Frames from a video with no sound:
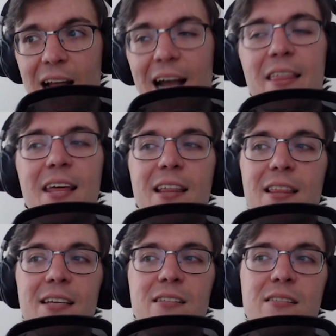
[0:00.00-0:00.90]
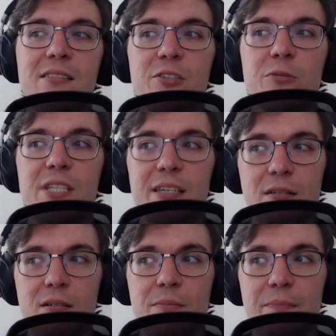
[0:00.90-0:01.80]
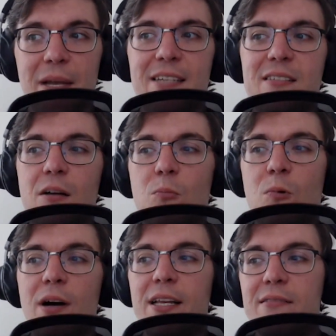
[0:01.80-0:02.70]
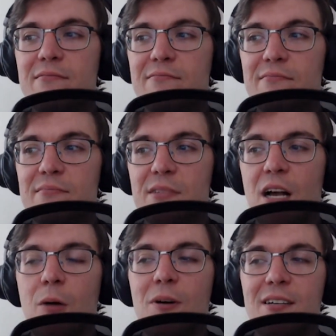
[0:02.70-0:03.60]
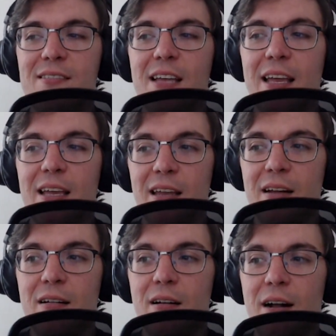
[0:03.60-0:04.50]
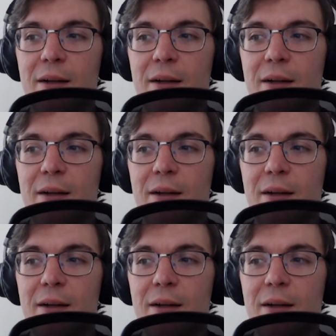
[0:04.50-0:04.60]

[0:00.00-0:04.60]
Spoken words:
I think this new deal, based on what Kawa is saying here,